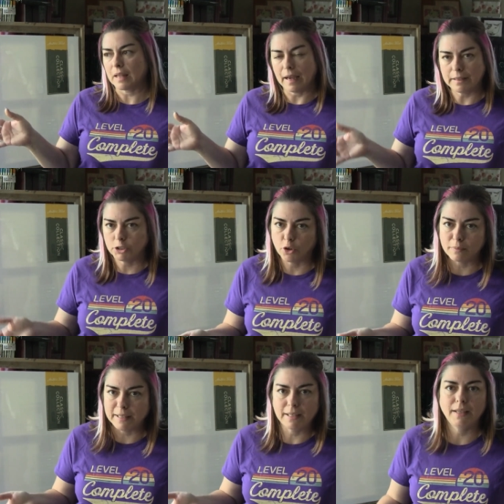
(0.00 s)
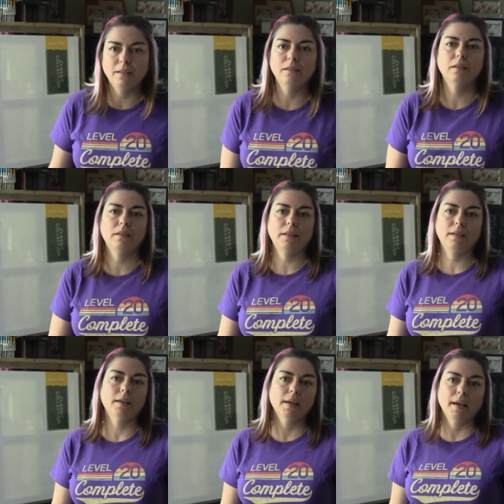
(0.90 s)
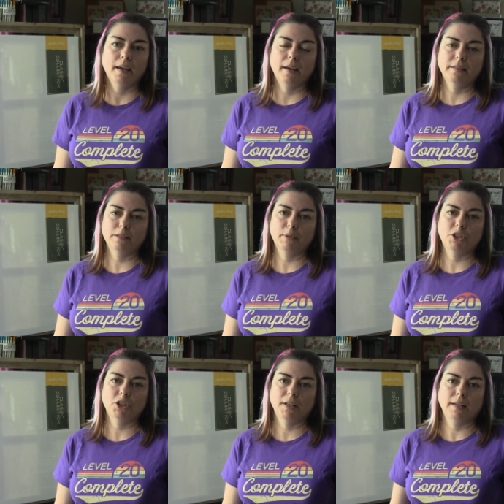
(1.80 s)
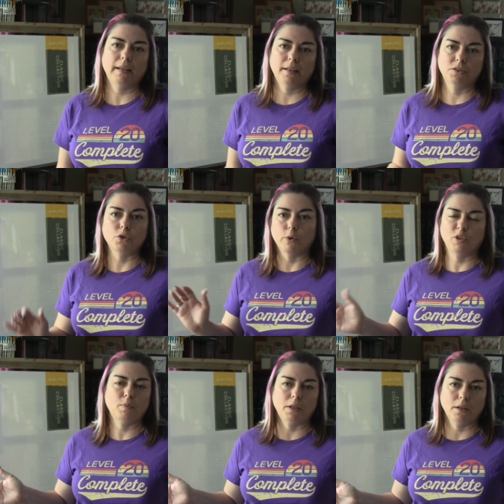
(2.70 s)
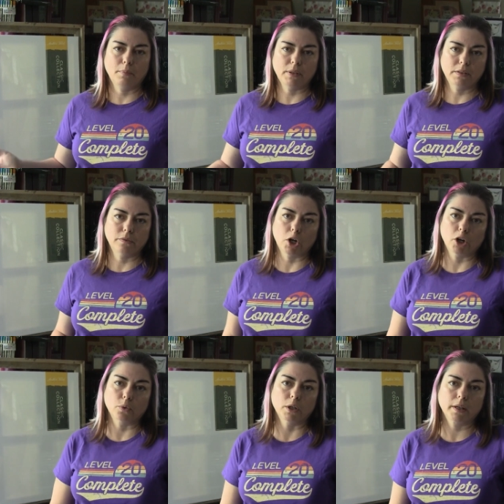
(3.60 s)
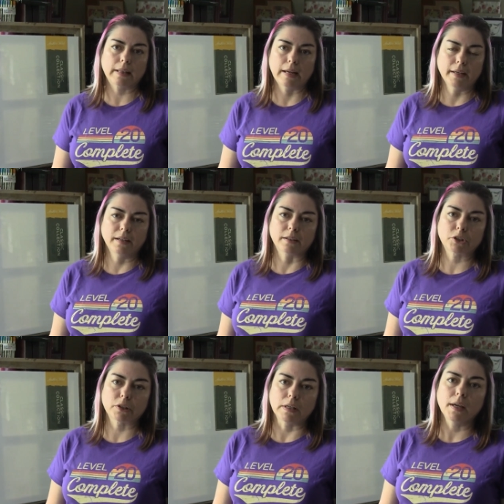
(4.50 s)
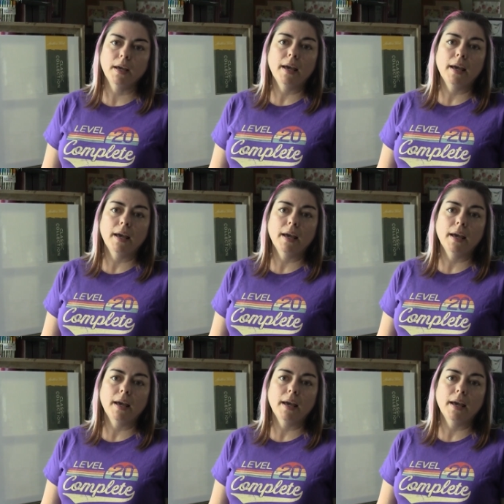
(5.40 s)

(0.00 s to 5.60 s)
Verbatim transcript: I don't make it into the exhibition, it's going to be a piece of artwork that I can actually